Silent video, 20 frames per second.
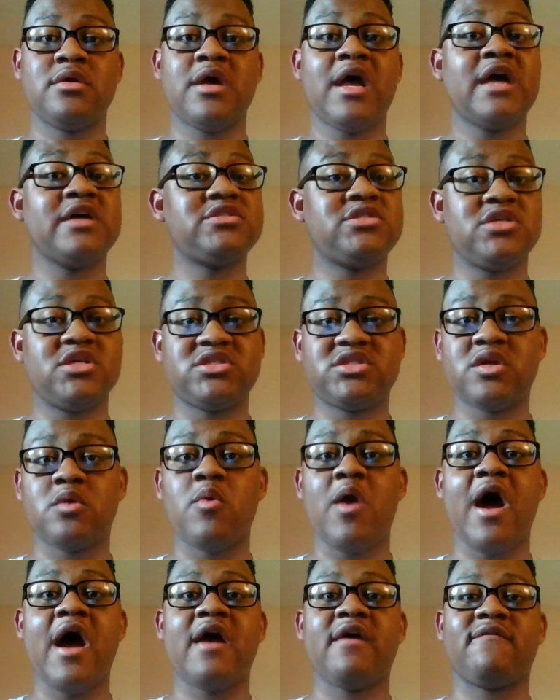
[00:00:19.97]
has just
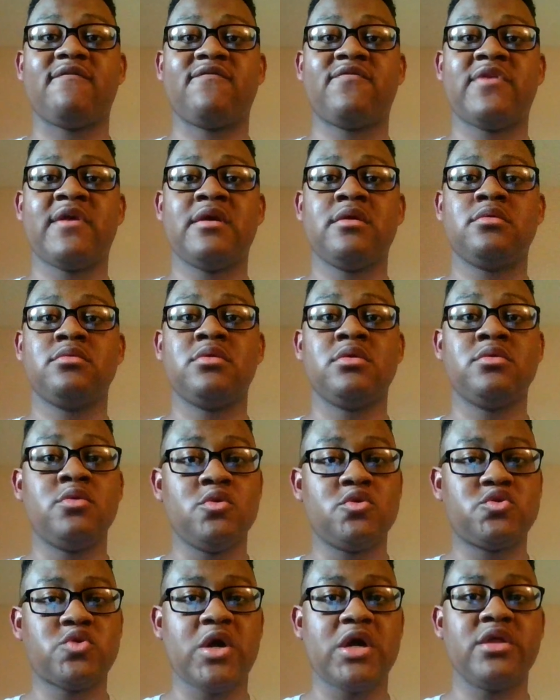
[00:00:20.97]
arrived. The
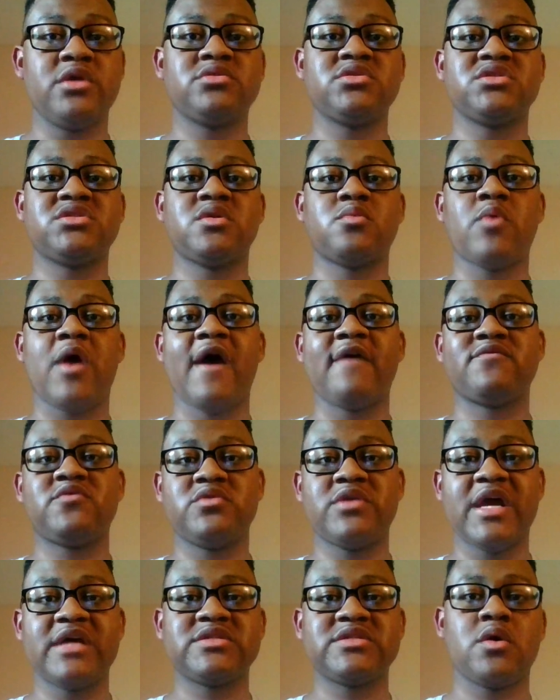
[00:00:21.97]
new trailer just arrived 2
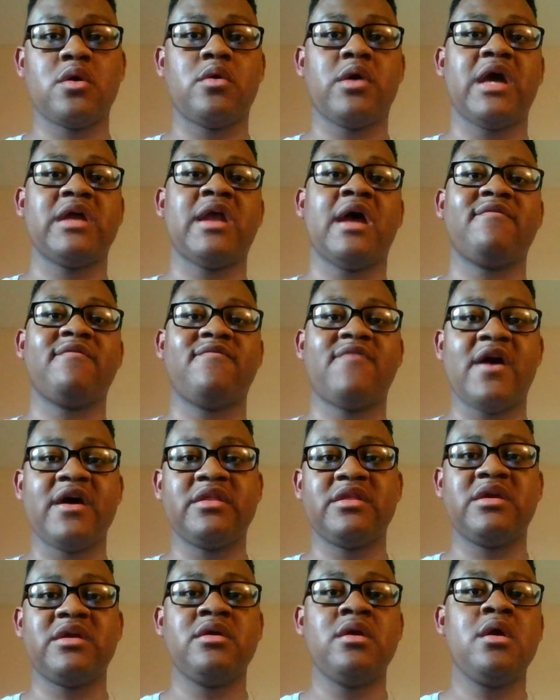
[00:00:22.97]
days ago, and I
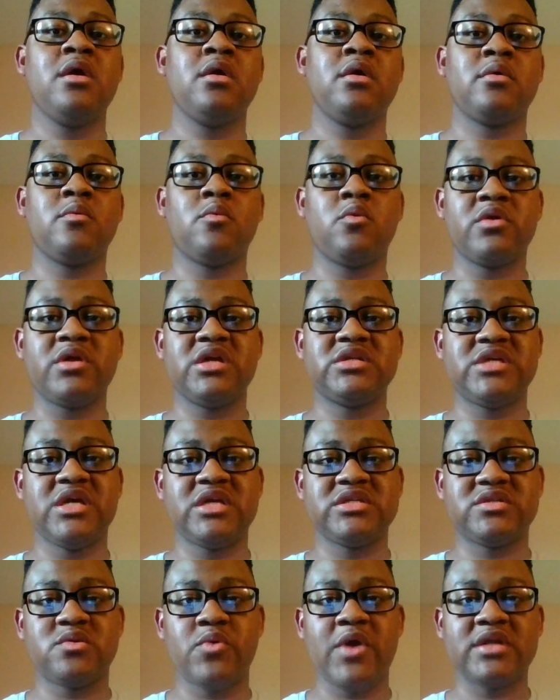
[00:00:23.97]
finally am going to get a
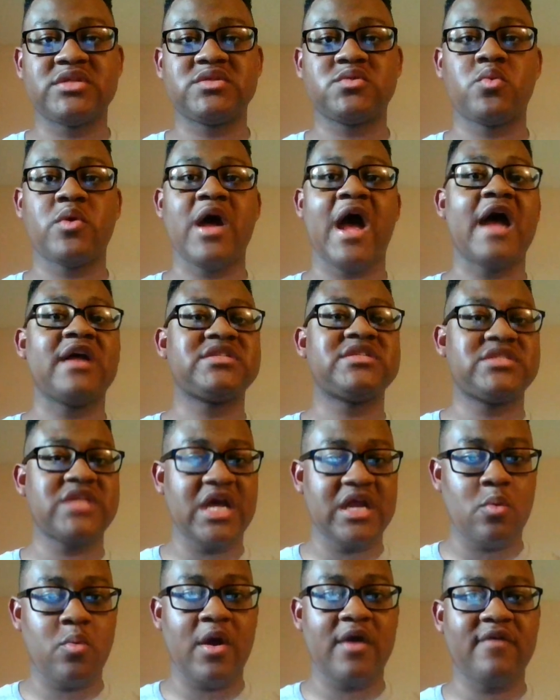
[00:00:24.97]
chance to react to it. I
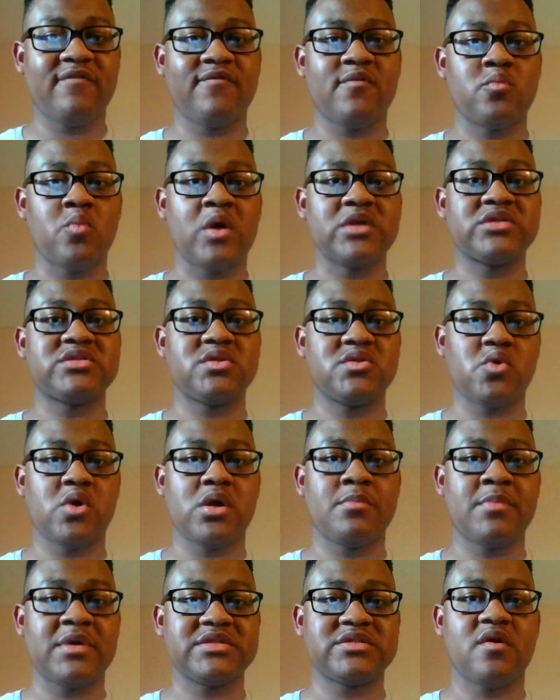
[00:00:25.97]
stayed away from watching the
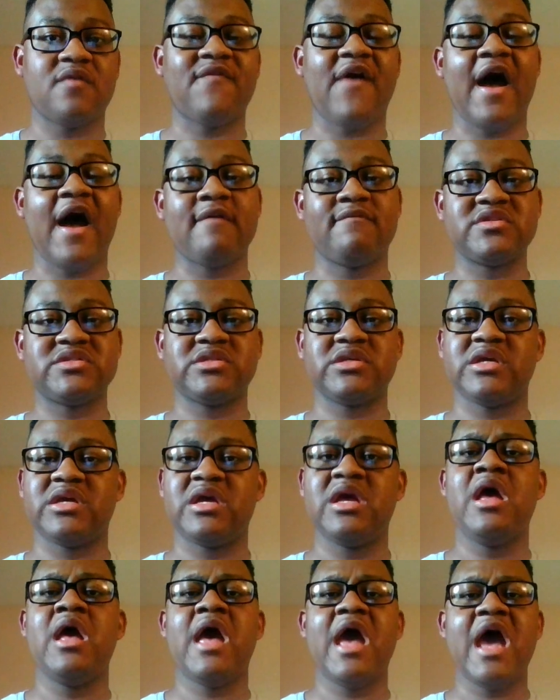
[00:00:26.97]
trailer myself,
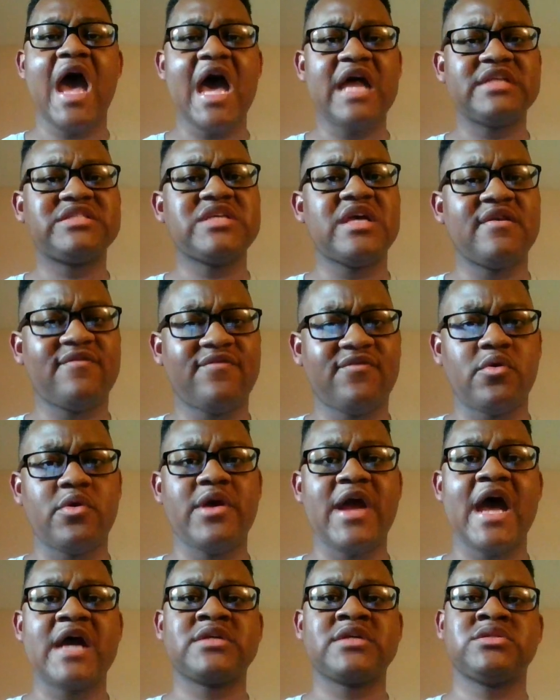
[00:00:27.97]
obviously. Had to stay for
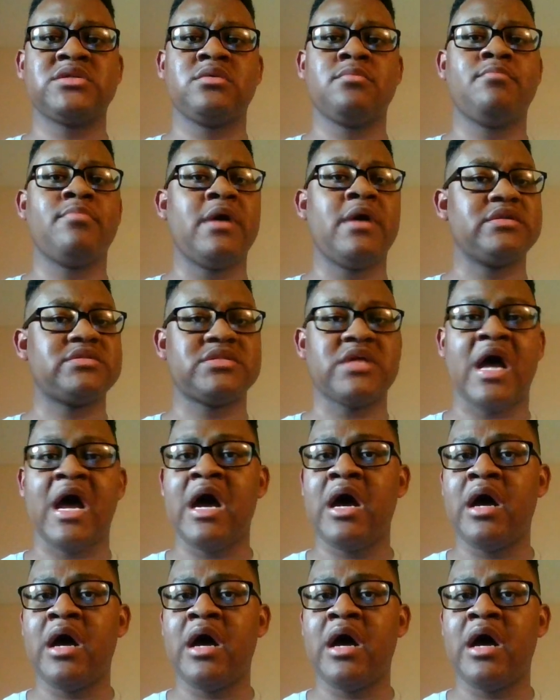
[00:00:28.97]
reaction, but